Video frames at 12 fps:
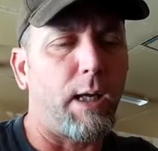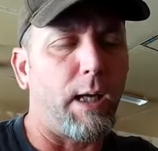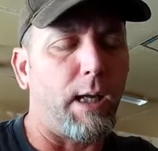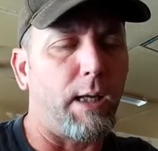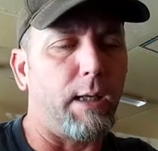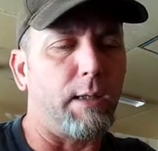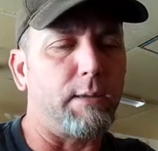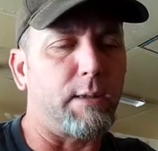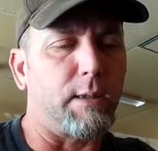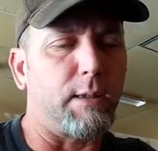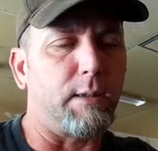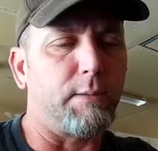and
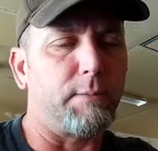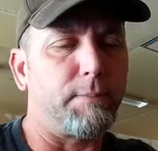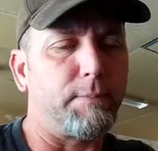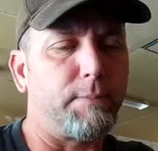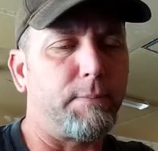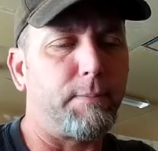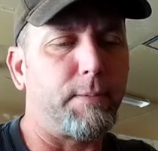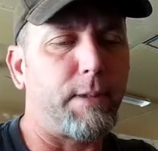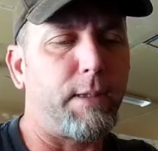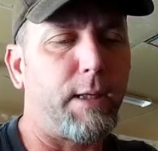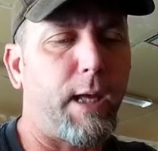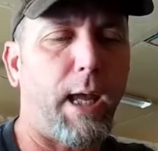
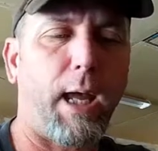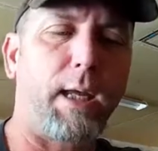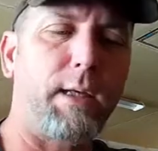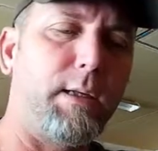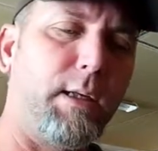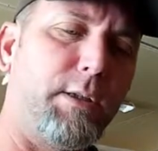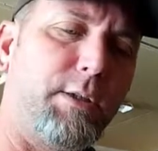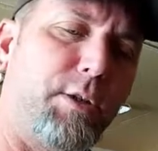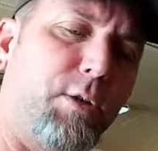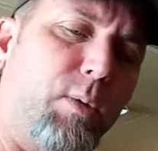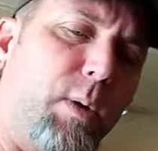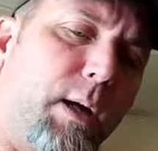had an
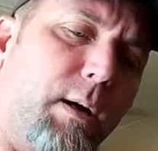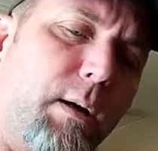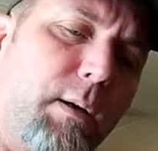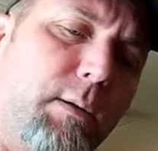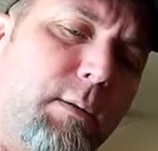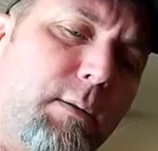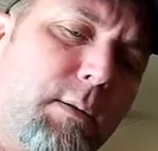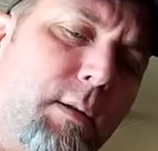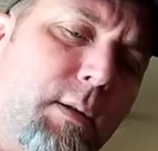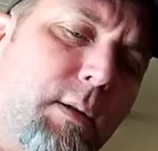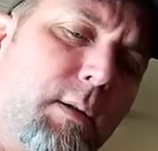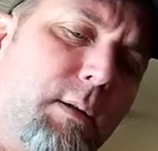issue where,
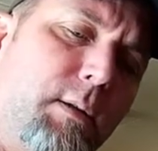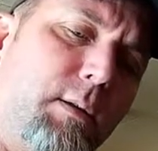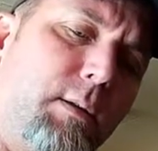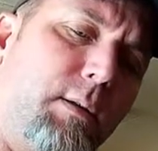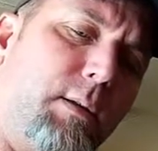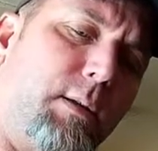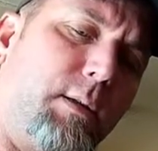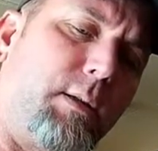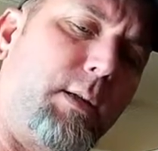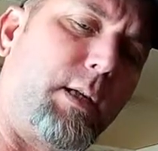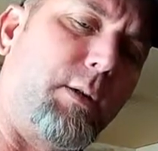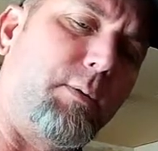I
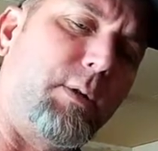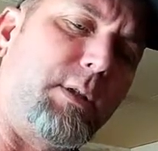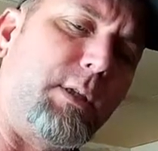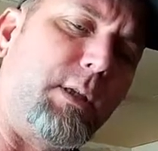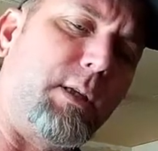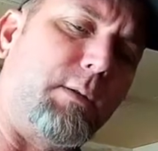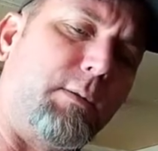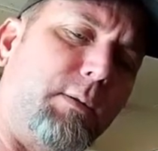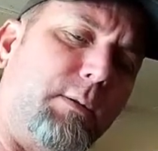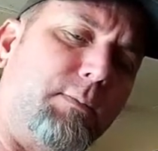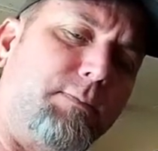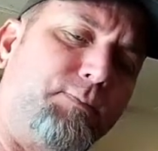think it was the other
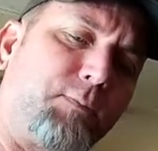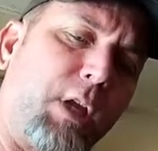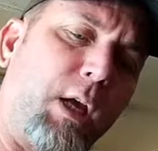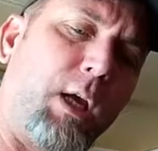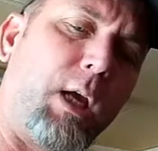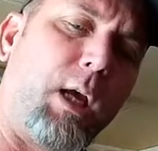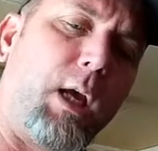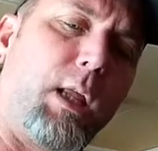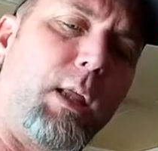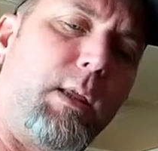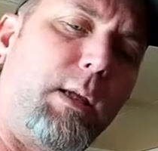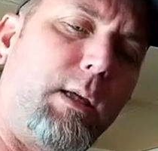one,
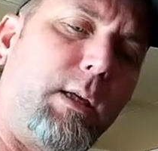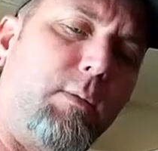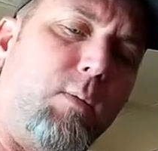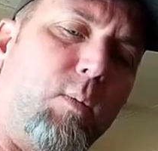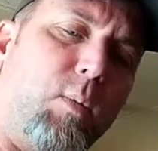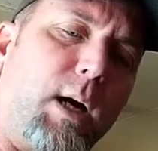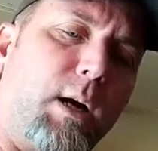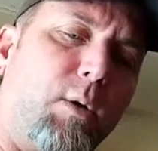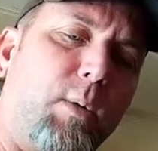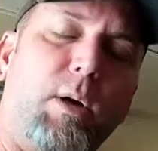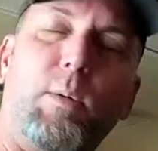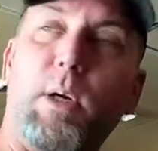the wire
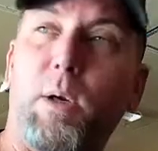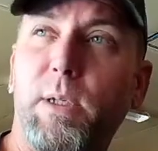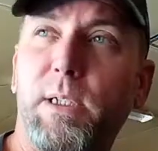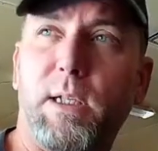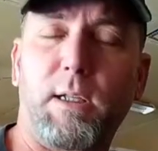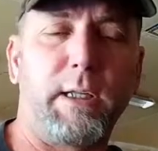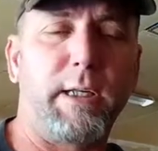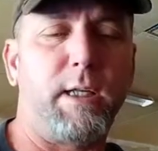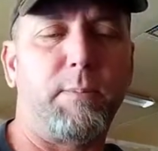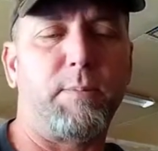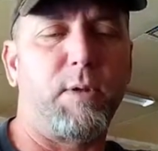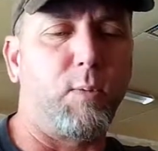wheel, when I went to clean
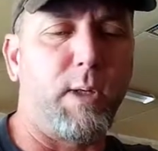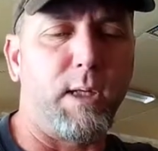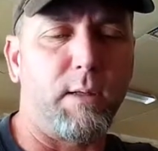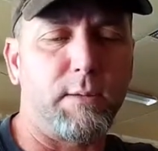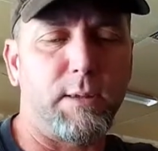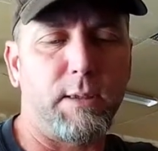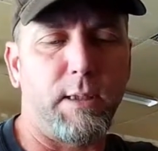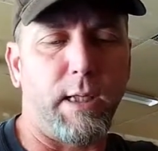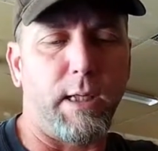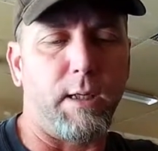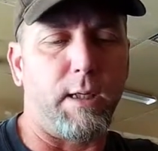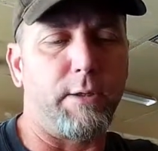up the welds
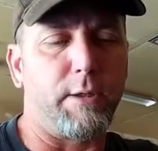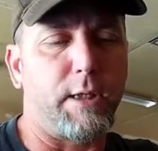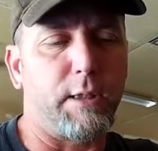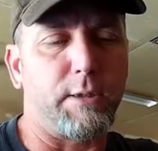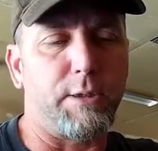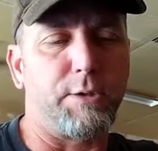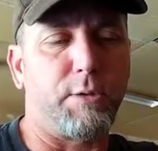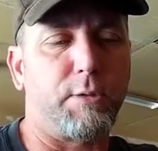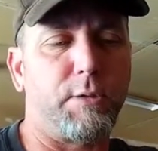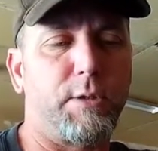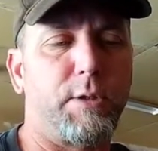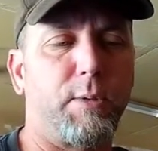and undercut the
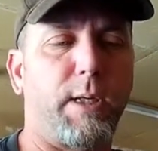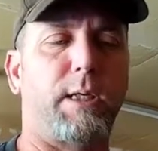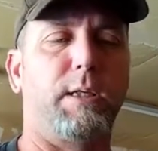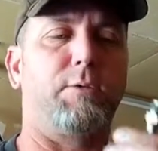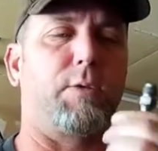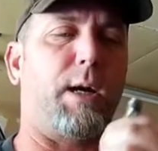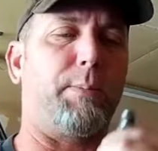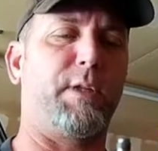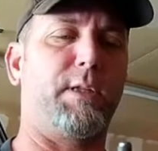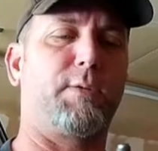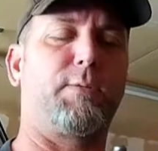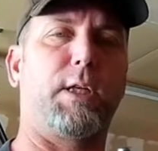shoulders so I could drop
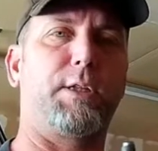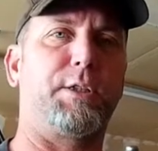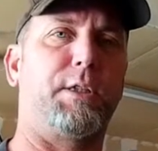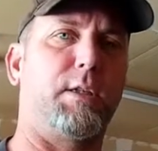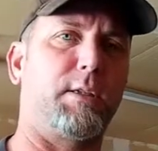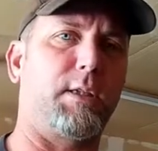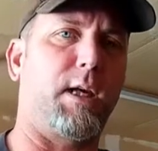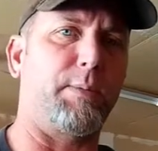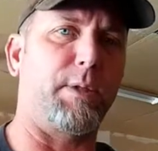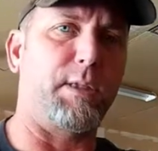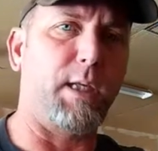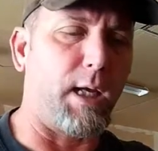this flush into the top
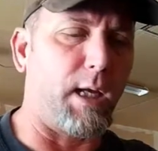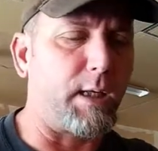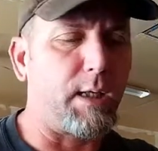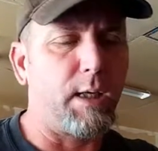of the tank,